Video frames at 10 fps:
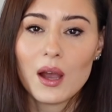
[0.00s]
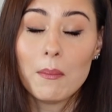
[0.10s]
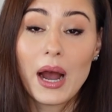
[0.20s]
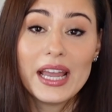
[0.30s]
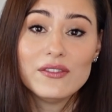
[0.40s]

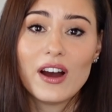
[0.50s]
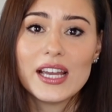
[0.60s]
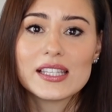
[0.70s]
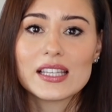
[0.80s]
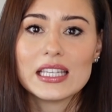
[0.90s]
My
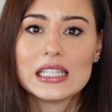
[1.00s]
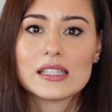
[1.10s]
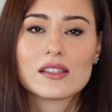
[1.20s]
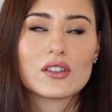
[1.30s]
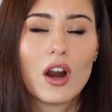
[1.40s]
advice
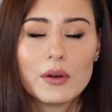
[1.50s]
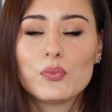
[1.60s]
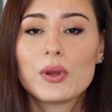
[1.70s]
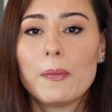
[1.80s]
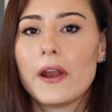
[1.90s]
is
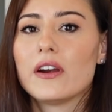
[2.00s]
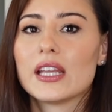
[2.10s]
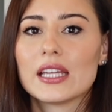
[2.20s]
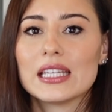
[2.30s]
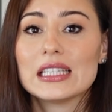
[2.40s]
start
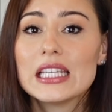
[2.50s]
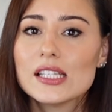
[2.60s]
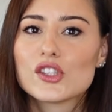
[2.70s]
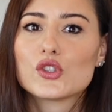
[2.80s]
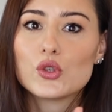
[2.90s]
preparing at
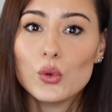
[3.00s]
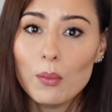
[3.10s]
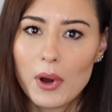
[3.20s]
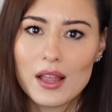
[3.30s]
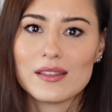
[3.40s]
least 2
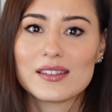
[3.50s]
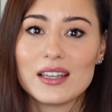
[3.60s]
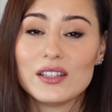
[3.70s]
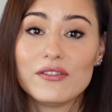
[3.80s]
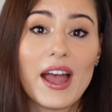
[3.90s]
months
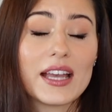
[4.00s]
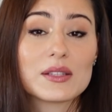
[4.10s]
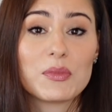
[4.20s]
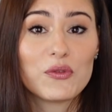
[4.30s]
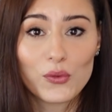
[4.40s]
in
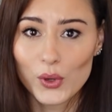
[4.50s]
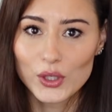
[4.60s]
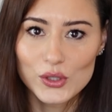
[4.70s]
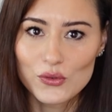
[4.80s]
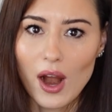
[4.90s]
advance before
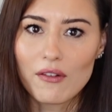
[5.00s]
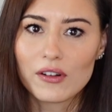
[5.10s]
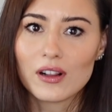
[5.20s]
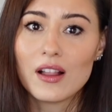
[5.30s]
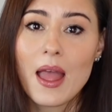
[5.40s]
your
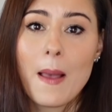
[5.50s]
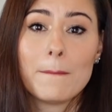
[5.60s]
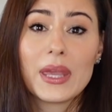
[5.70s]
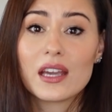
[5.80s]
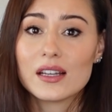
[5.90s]
travel,
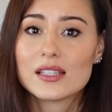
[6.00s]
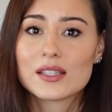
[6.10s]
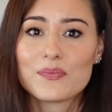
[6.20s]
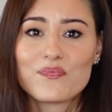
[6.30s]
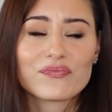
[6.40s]

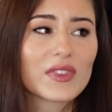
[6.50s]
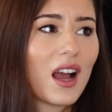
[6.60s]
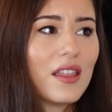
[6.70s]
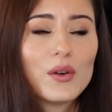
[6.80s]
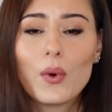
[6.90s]
because
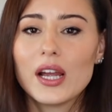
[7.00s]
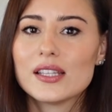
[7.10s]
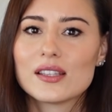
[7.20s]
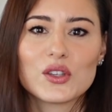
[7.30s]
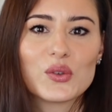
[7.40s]

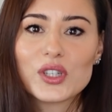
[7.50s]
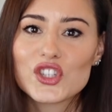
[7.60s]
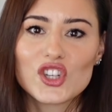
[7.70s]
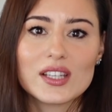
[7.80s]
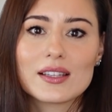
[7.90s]
otherwise you're
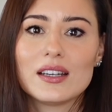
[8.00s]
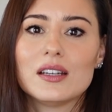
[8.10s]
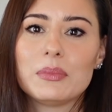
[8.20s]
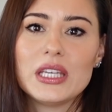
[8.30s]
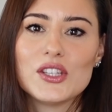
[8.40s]
just
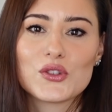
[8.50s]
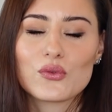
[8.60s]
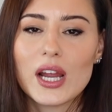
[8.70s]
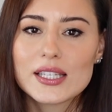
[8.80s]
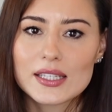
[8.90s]
gonna be
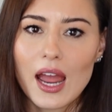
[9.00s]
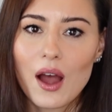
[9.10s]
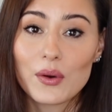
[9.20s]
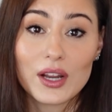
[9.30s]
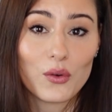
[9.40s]
stressed
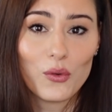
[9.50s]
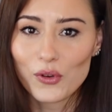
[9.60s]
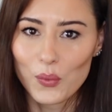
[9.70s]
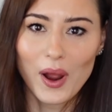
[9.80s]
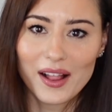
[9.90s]
out and
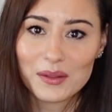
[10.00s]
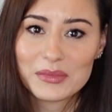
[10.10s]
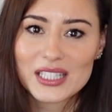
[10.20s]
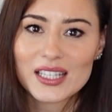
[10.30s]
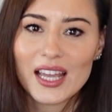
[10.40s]

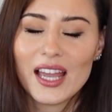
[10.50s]
overwhelmed,